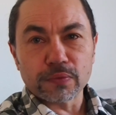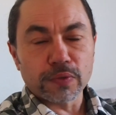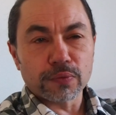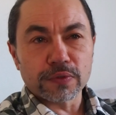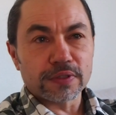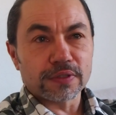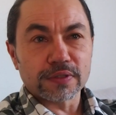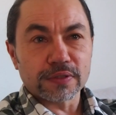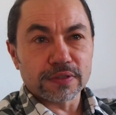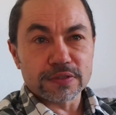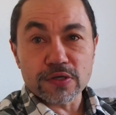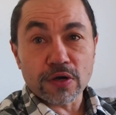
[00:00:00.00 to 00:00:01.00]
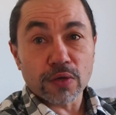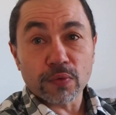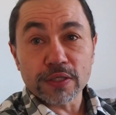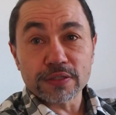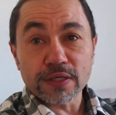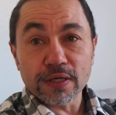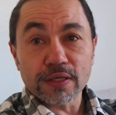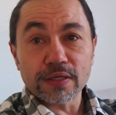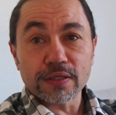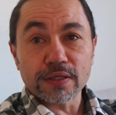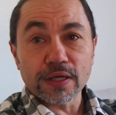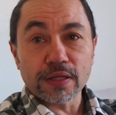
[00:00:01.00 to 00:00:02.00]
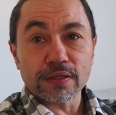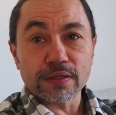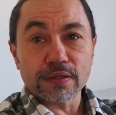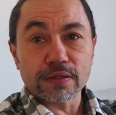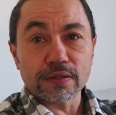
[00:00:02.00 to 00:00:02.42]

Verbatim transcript: we would die one day and that,